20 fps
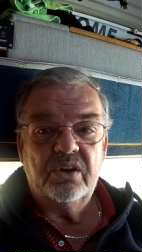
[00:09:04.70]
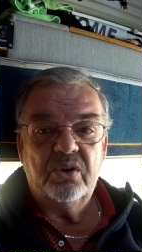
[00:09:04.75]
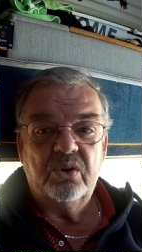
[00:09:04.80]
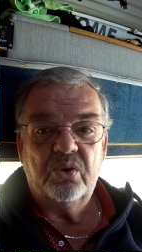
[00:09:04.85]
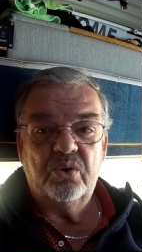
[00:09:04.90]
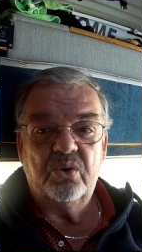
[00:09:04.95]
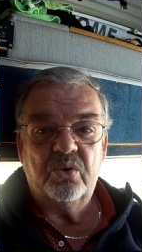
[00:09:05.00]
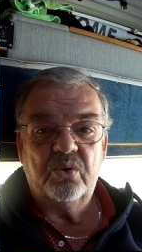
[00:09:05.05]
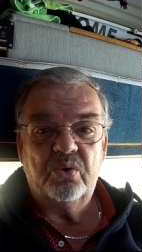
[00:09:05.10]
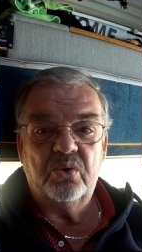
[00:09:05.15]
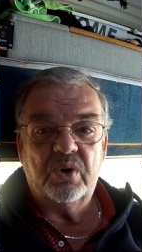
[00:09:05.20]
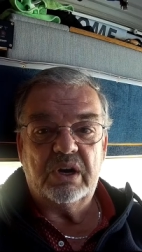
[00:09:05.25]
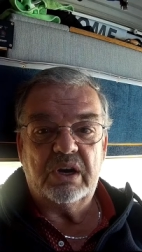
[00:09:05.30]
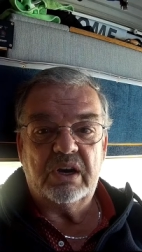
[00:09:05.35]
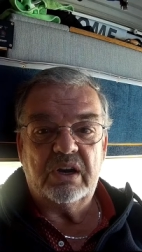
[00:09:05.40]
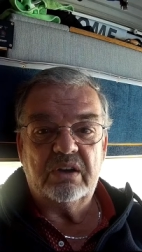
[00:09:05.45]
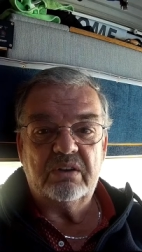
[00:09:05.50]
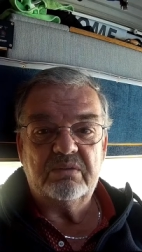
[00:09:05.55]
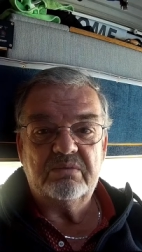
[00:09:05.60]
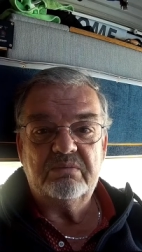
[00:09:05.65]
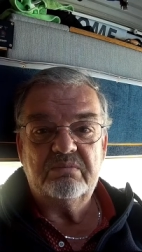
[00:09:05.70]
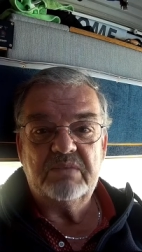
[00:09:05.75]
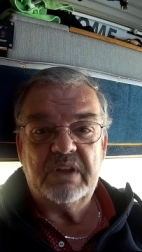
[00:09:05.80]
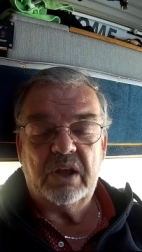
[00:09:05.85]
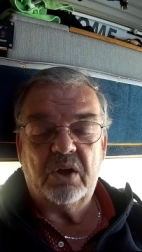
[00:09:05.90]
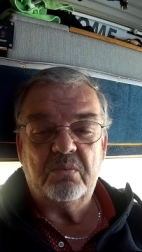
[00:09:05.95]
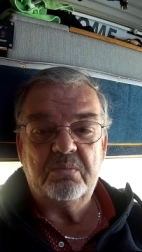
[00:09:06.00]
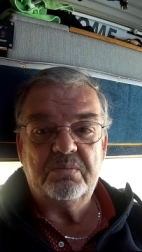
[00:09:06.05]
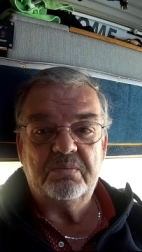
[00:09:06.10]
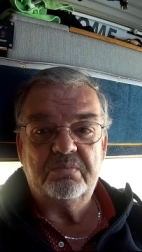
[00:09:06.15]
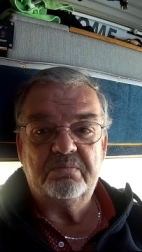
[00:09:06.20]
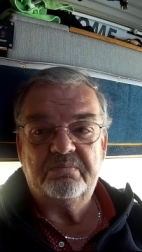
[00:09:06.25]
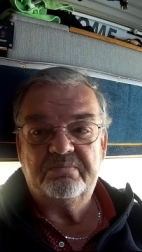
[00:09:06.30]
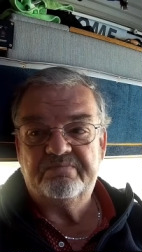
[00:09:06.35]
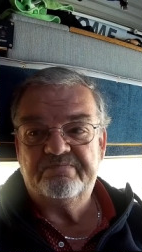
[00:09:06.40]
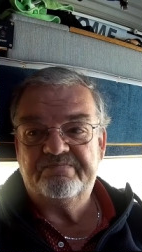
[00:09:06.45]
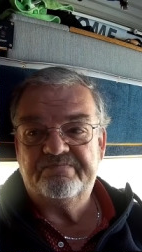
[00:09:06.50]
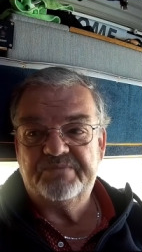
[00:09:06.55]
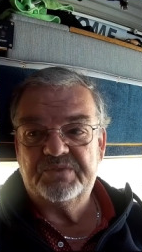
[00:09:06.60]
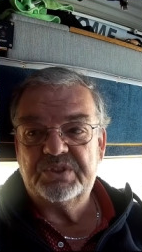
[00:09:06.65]
who uh, helped
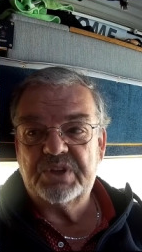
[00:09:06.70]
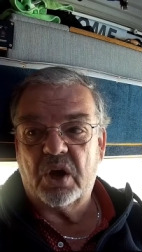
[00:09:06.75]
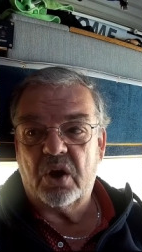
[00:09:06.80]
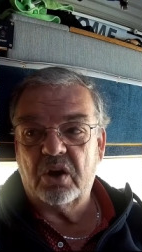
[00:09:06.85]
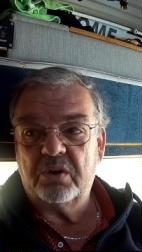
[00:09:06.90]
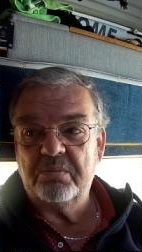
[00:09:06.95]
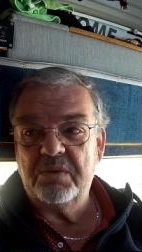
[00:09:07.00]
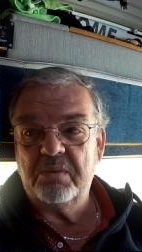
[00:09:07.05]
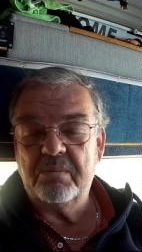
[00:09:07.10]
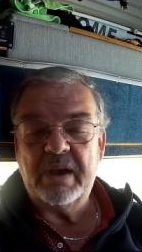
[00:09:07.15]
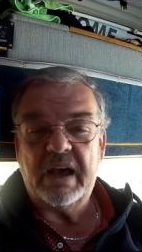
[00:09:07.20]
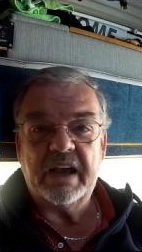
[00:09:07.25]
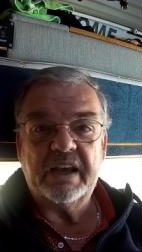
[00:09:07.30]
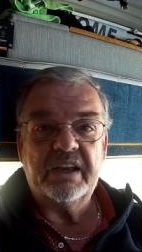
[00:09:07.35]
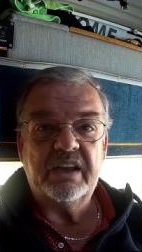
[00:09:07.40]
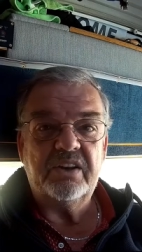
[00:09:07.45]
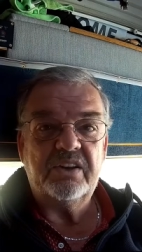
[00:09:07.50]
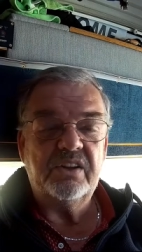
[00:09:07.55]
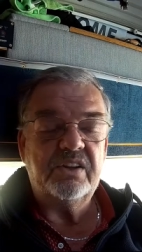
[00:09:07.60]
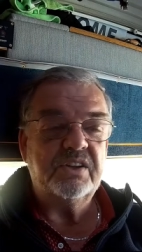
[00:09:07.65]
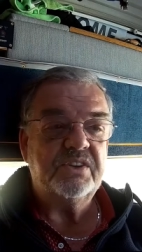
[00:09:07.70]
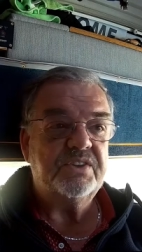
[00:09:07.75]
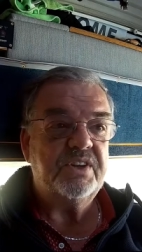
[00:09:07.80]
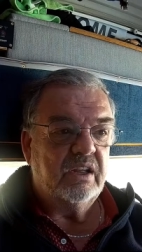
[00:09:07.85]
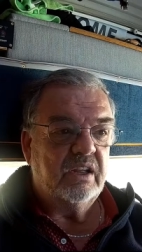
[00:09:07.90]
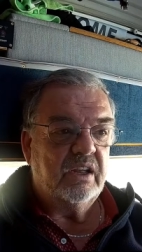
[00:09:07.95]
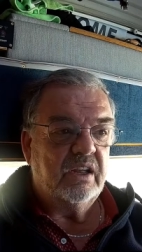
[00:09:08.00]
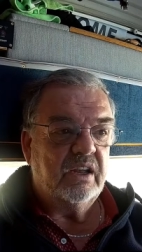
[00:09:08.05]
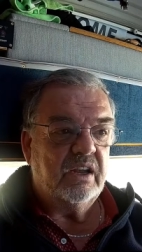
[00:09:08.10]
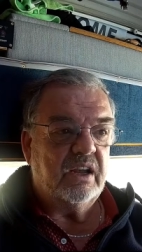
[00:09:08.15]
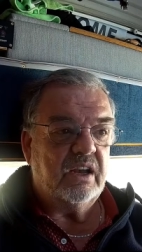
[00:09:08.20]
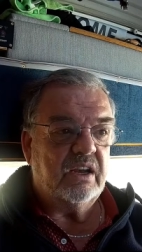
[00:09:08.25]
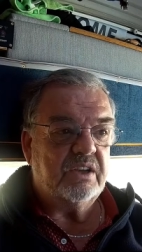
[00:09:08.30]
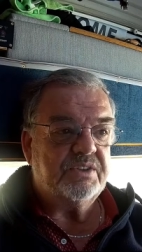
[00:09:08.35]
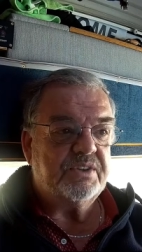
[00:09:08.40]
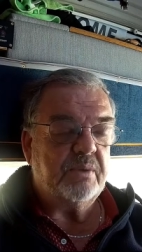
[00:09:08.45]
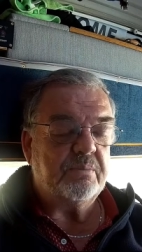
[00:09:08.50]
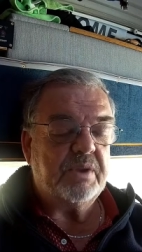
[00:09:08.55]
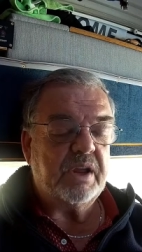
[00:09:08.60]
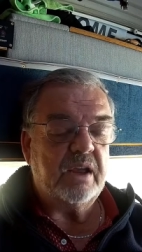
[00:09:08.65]
talk me back into this. Uh,
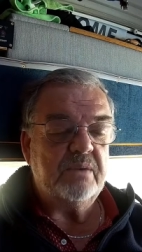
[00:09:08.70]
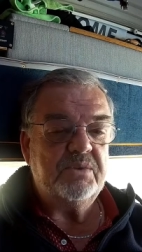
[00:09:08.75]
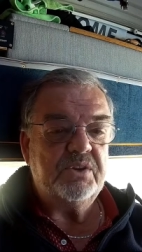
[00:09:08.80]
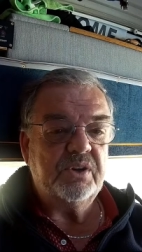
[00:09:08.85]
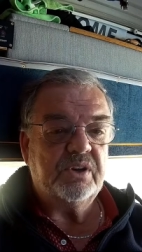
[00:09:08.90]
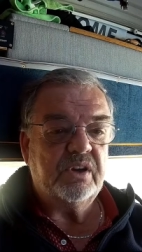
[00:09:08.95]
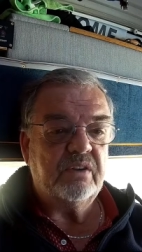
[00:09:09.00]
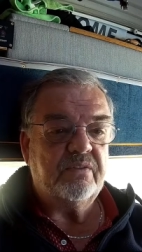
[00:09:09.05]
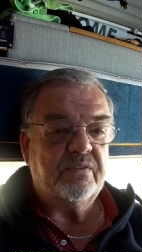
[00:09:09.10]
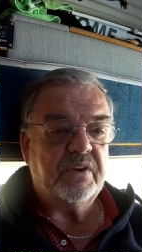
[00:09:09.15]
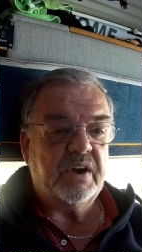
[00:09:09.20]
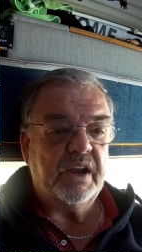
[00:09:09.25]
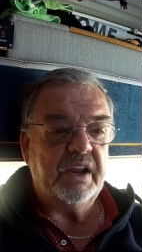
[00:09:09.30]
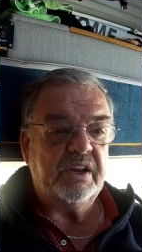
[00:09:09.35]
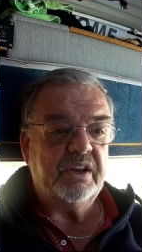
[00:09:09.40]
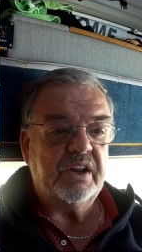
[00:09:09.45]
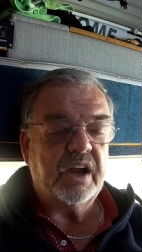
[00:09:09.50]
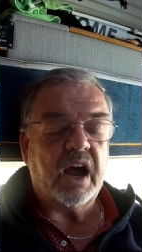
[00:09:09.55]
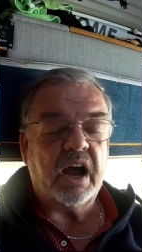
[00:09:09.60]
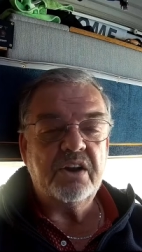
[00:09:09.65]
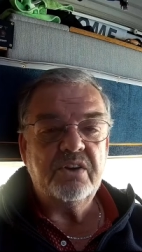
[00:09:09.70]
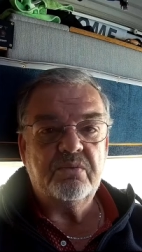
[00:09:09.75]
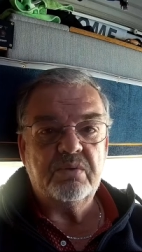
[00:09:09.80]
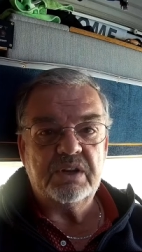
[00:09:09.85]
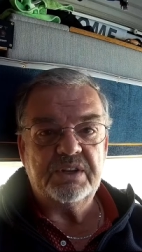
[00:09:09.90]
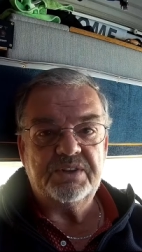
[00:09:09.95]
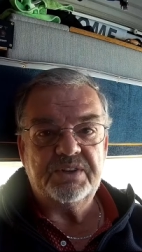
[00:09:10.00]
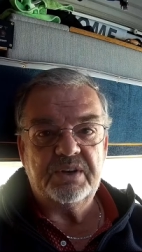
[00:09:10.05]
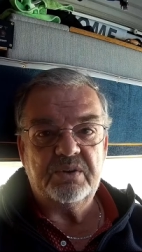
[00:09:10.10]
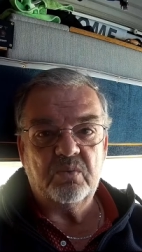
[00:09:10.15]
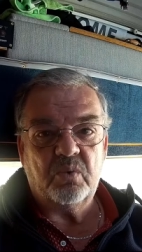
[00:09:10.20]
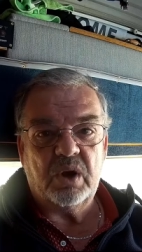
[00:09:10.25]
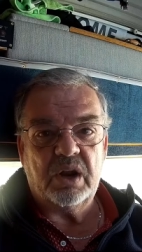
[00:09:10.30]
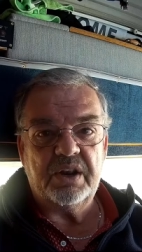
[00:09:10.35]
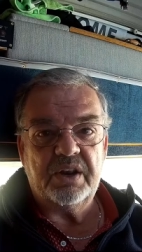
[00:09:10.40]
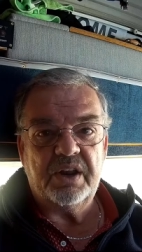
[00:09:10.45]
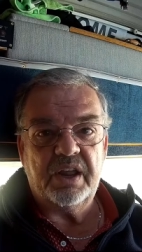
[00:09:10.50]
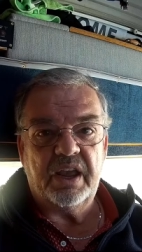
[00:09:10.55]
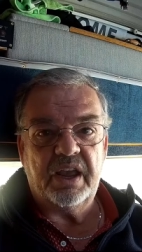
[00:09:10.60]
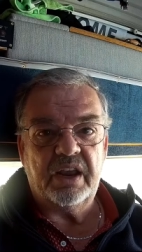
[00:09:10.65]
sometimes you can find hundreds in
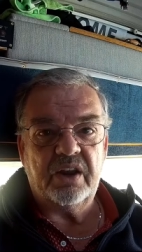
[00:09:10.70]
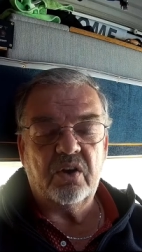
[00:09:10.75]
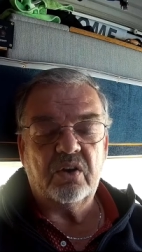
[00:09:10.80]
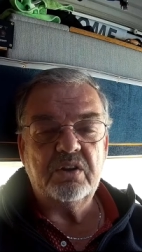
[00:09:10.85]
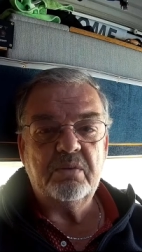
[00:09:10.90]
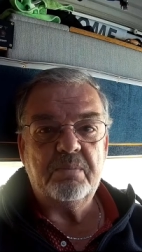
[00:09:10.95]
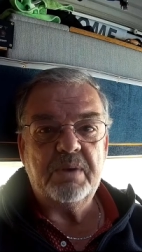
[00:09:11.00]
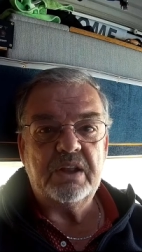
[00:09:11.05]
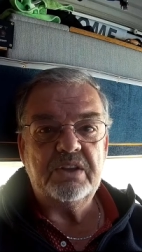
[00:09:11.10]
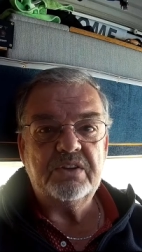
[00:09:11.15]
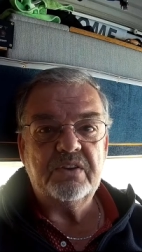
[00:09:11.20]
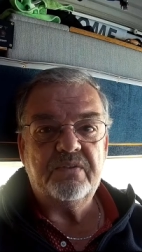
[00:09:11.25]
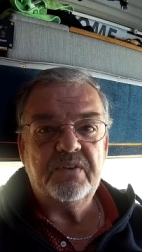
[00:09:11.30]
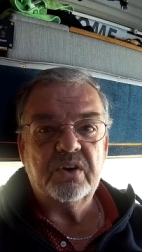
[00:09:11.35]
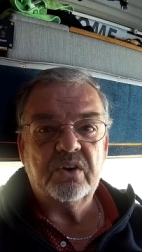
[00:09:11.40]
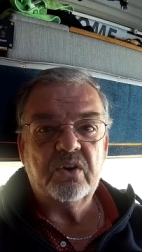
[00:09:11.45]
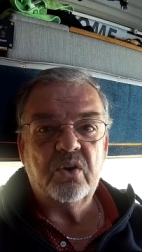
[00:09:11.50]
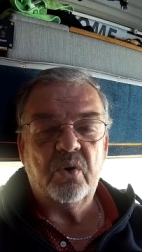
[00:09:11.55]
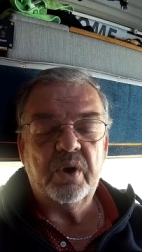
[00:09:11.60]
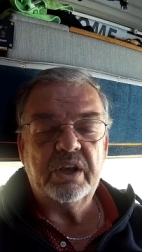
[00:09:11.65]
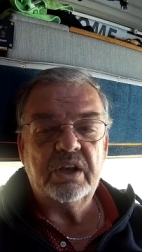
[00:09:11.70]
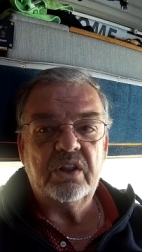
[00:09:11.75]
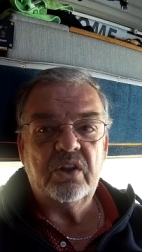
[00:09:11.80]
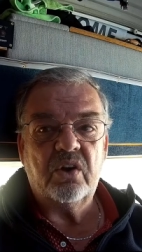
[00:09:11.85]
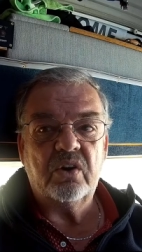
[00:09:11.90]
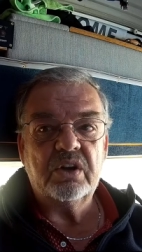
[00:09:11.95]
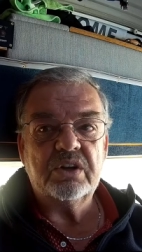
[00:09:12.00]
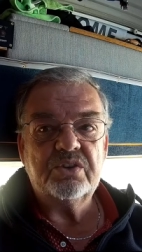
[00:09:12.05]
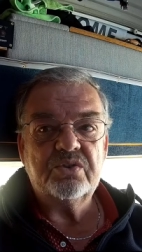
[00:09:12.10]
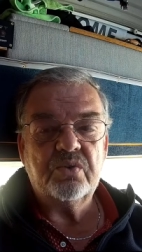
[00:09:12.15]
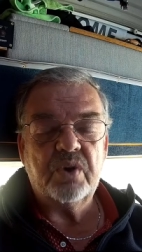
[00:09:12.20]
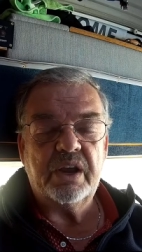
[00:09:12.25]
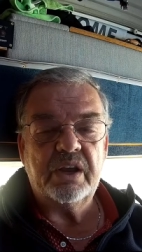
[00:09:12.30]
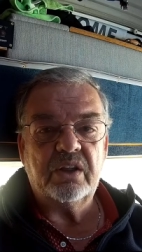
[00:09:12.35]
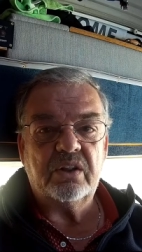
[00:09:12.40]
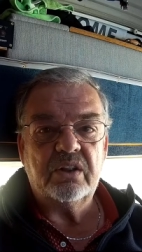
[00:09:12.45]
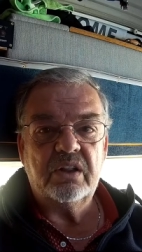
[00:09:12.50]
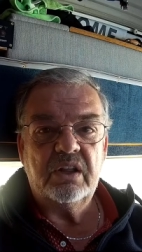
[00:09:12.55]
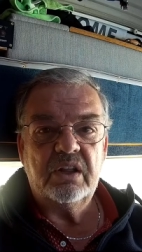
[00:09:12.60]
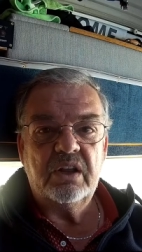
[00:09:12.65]
one day. It all depends if you're going along a
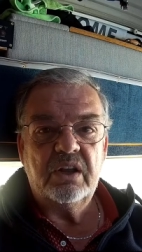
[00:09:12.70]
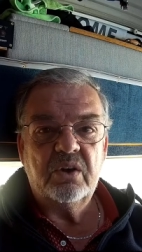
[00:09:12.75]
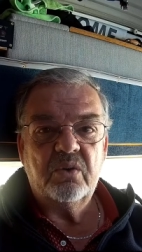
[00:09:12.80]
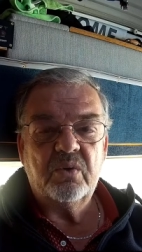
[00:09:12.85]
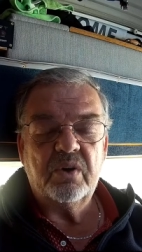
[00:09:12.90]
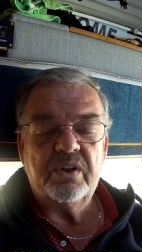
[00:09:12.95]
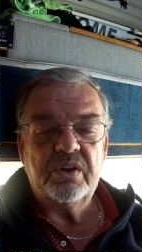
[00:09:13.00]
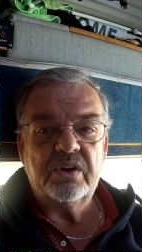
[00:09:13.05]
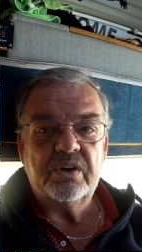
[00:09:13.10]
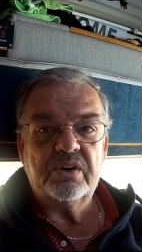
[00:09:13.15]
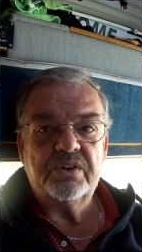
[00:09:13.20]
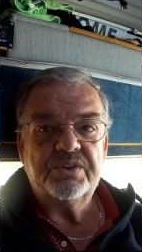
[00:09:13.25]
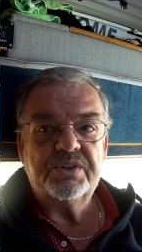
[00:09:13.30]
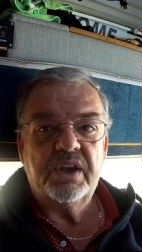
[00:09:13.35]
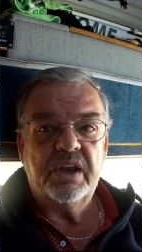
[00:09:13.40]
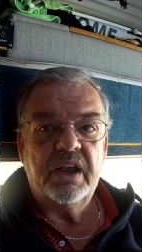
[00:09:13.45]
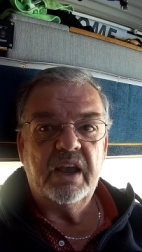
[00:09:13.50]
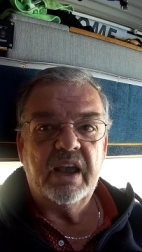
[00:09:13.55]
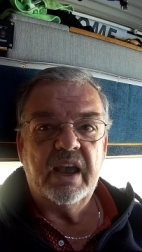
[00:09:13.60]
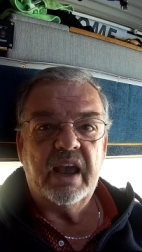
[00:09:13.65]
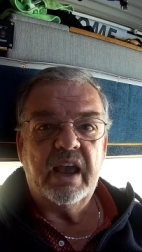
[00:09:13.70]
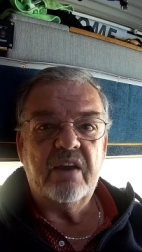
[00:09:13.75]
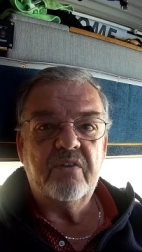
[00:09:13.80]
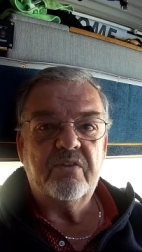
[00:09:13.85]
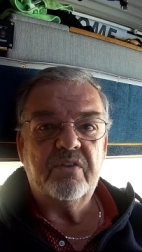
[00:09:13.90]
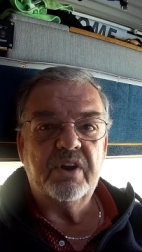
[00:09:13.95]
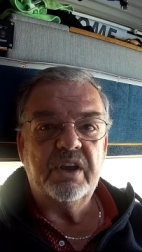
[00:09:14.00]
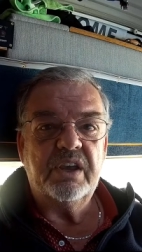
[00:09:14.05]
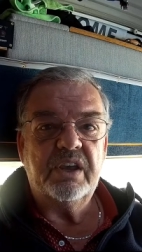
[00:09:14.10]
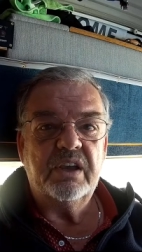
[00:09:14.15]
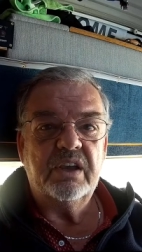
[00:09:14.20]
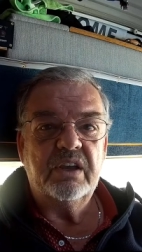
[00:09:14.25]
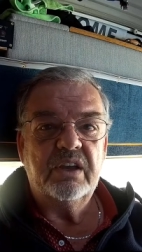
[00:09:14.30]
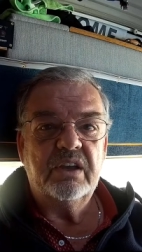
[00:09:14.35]
trail where there's every